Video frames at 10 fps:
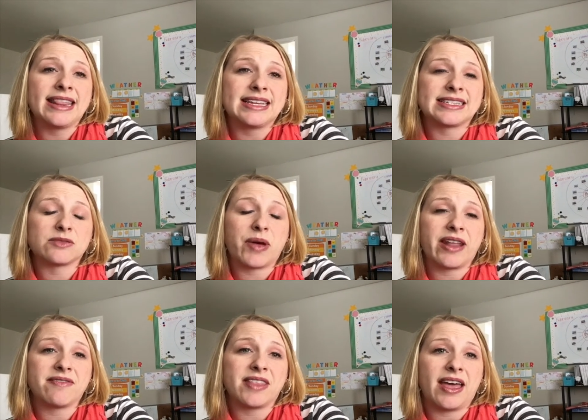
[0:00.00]
this is one
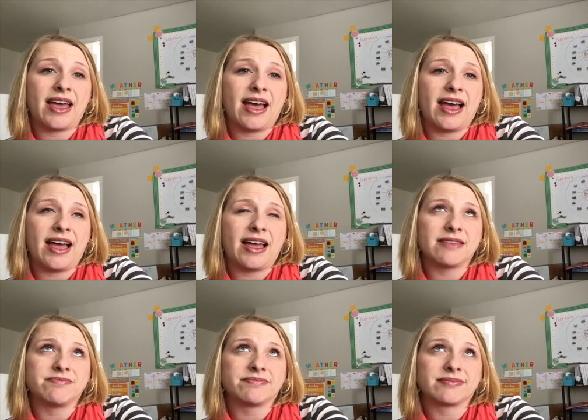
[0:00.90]
of
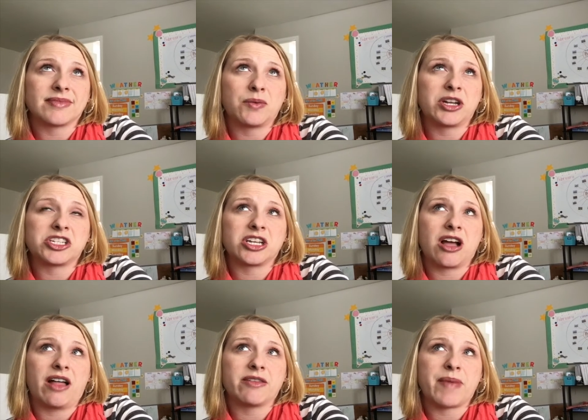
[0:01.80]
the, what does she
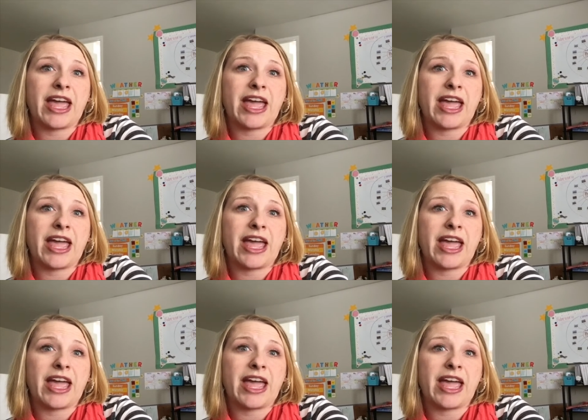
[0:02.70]
call them,